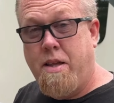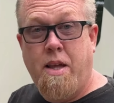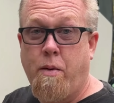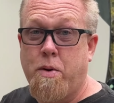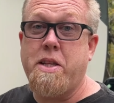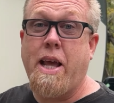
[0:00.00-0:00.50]

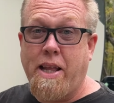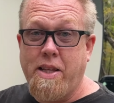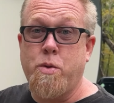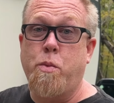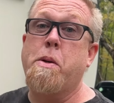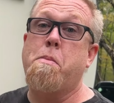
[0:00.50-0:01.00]
Wish they had
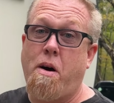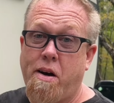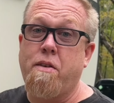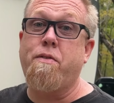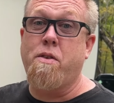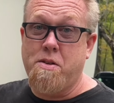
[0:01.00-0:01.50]
these when we bought
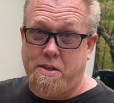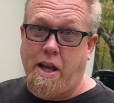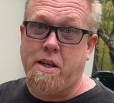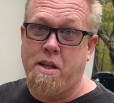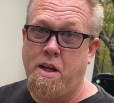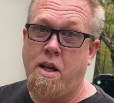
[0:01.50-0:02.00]
our first
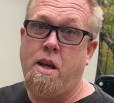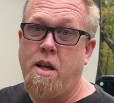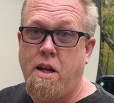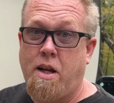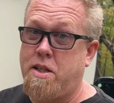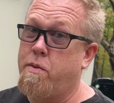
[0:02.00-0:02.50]
set,
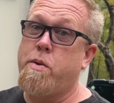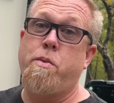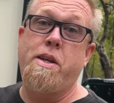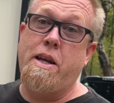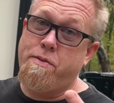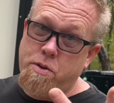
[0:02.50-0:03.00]
because then we
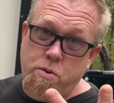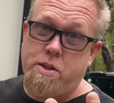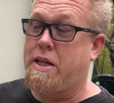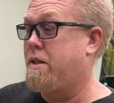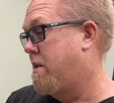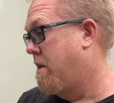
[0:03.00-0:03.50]
wouldn't have two
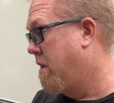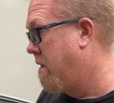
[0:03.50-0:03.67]
sets.